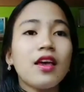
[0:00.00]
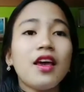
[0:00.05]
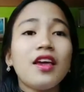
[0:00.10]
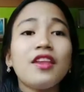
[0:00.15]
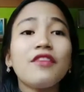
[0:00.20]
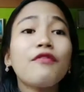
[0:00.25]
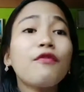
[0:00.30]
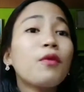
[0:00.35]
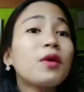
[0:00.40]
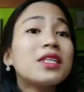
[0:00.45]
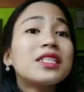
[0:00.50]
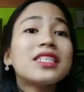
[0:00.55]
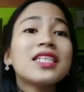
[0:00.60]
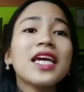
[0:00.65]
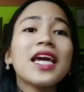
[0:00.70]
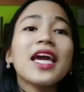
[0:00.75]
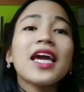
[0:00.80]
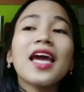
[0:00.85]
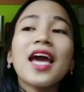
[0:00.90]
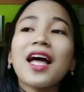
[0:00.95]
And if one
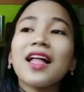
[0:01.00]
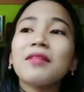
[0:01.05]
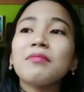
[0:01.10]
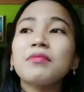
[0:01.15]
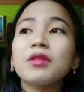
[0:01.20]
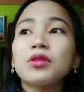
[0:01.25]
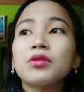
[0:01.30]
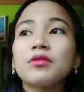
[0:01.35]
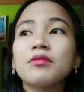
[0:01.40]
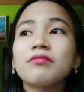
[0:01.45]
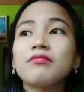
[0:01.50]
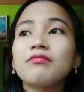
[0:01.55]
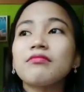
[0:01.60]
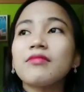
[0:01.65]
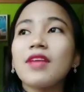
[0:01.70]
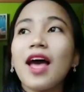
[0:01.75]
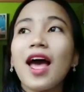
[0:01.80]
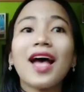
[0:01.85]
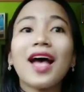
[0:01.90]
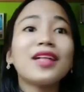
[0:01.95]
day I'll be
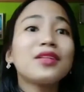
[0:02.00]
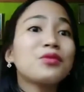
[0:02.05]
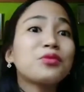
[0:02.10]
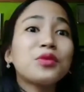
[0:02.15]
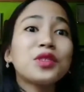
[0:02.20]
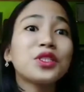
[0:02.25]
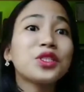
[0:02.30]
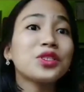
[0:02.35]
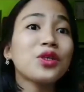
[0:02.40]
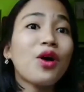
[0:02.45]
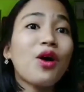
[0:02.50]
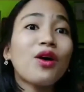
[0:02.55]
I'll reach